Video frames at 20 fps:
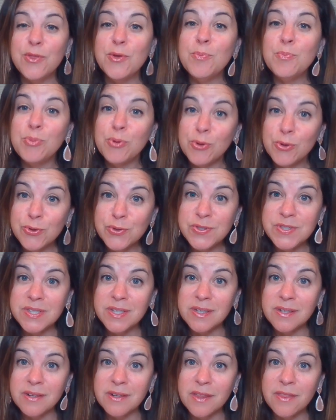The
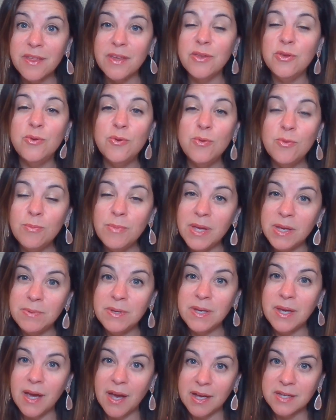person that you may
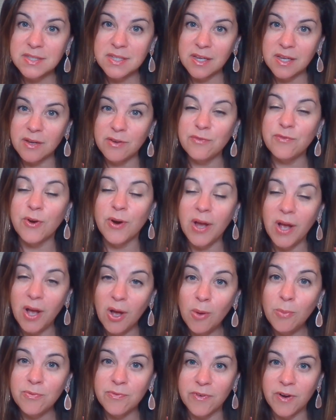be asking for
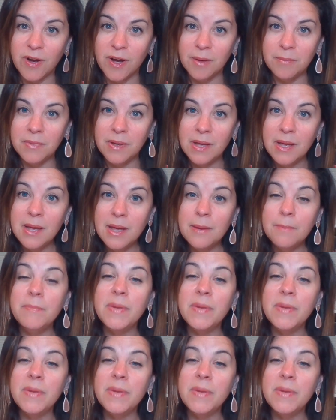help from